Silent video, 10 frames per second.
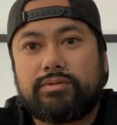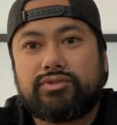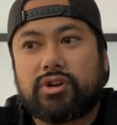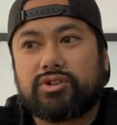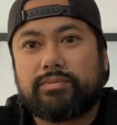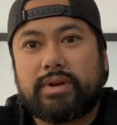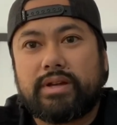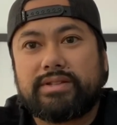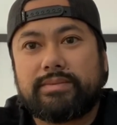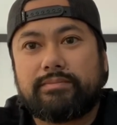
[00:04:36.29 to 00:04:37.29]
charge up
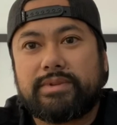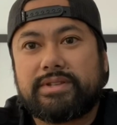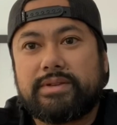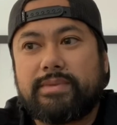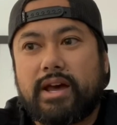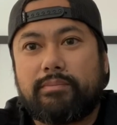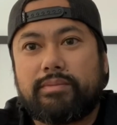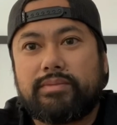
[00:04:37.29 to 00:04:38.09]
my CPAP.